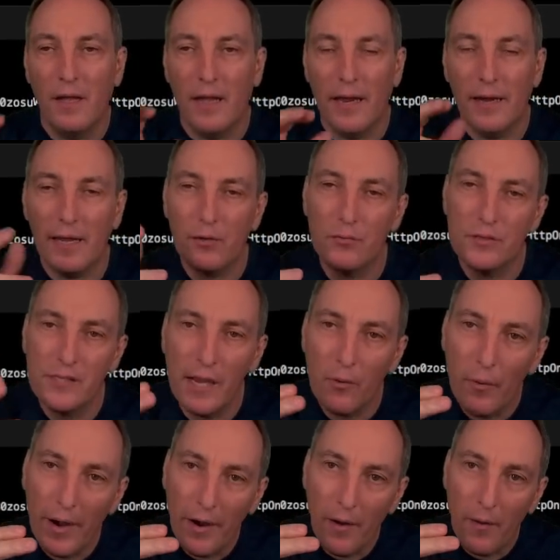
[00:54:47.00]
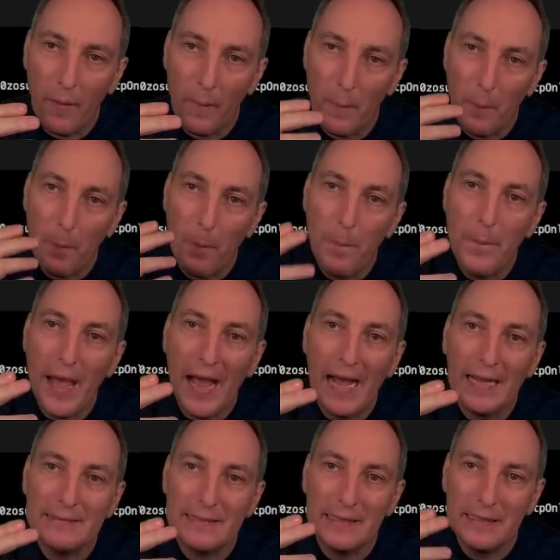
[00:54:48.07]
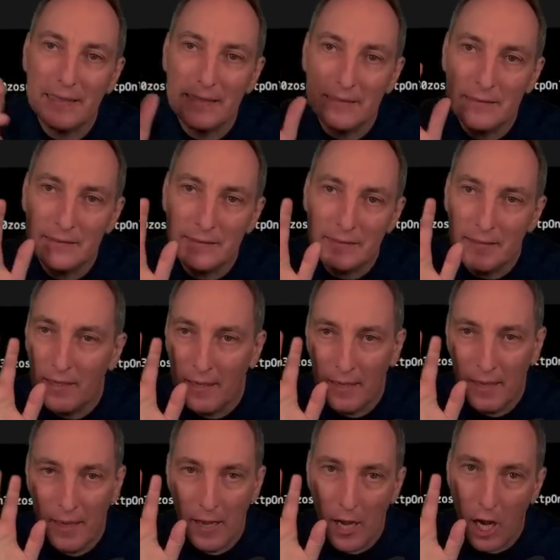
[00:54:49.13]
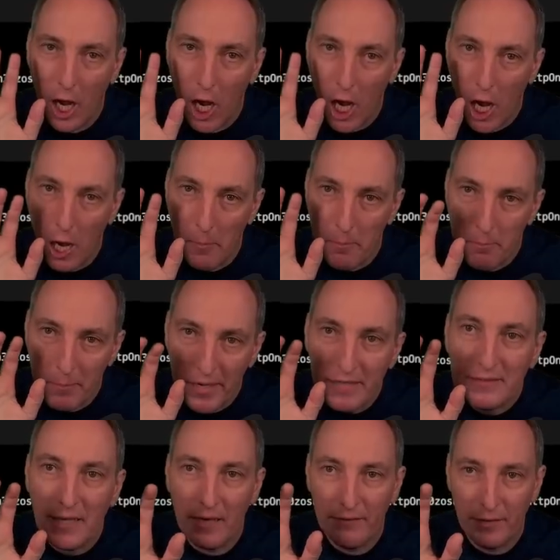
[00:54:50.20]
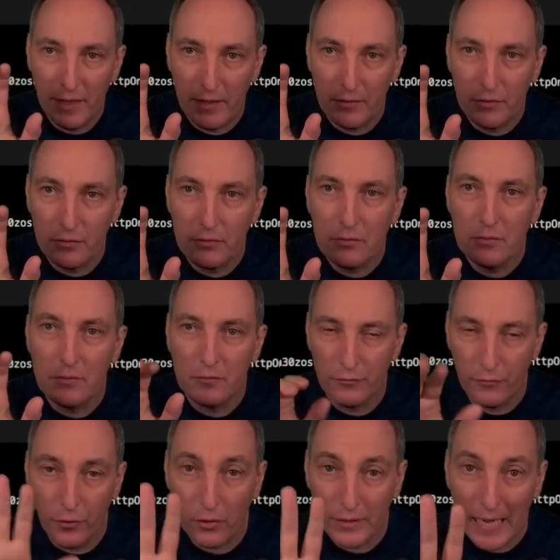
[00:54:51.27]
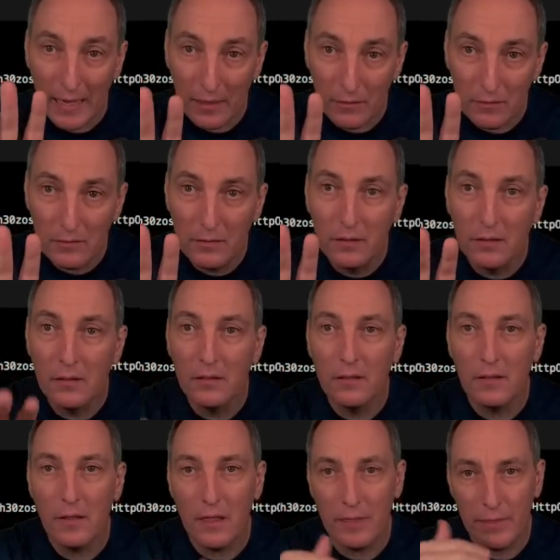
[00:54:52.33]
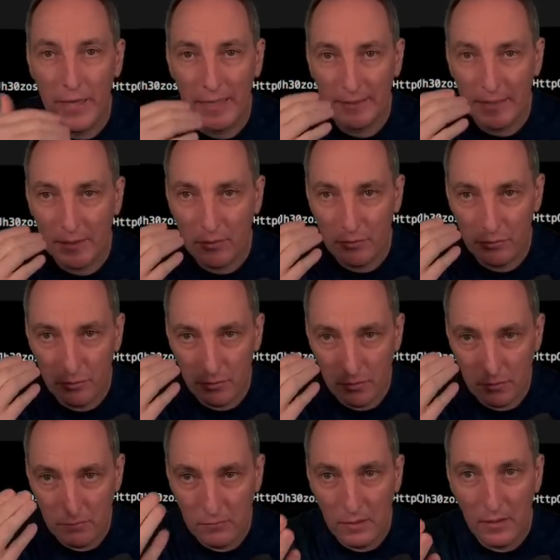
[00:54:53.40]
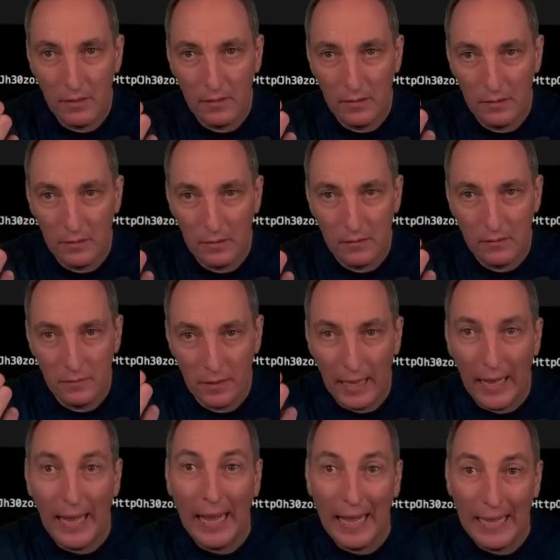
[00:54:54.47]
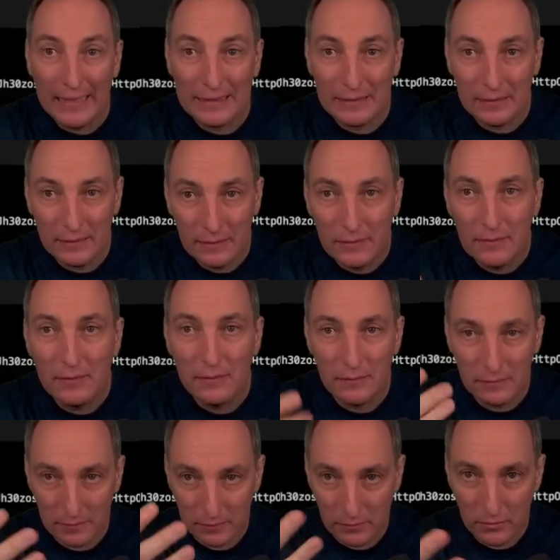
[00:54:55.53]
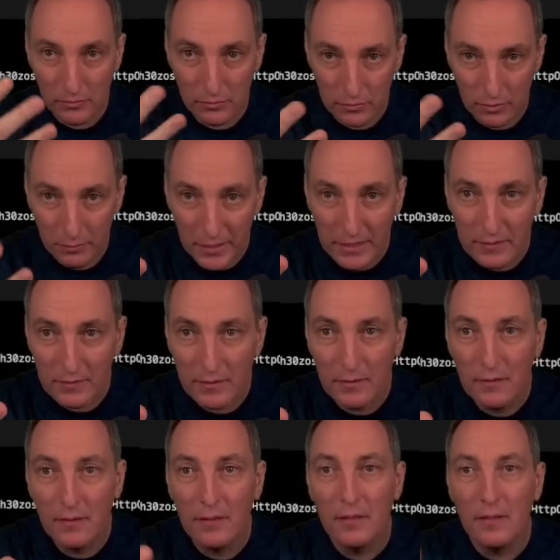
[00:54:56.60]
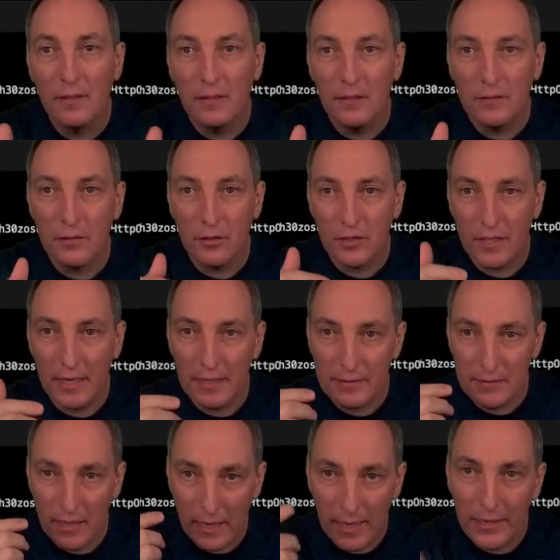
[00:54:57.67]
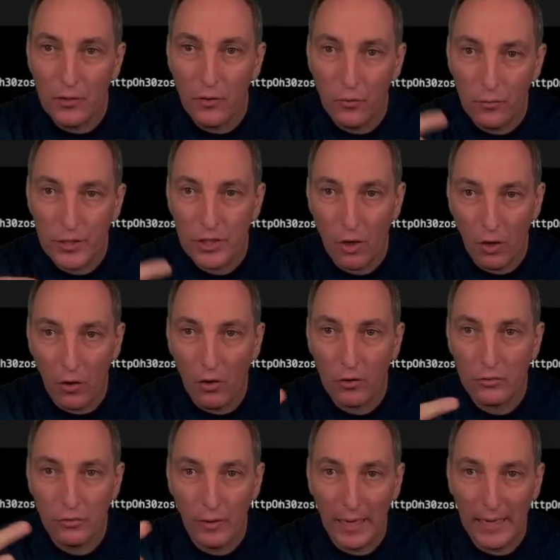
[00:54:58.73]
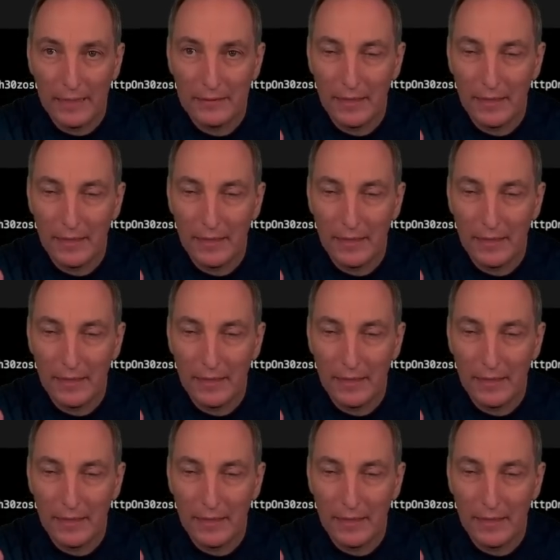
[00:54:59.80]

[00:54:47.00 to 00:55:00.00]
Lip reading: And I could say, well, that is a meta value for now that I could add to the beast. such as I know which org to add.